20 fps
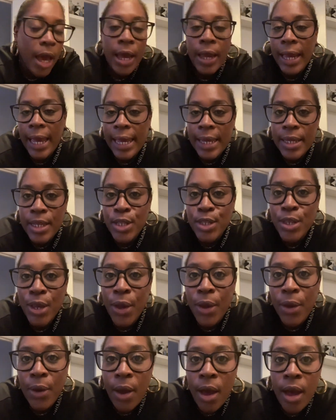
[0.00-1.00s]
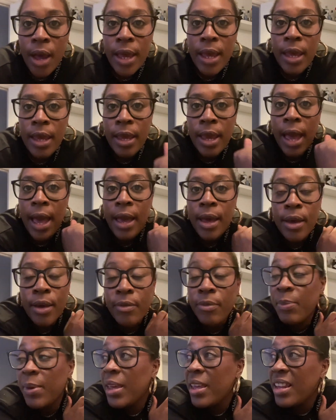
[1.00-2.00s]
Okay, so I
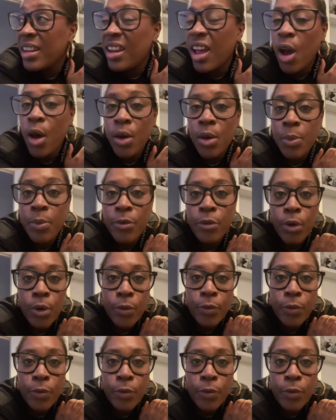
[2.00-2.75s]
have been home for a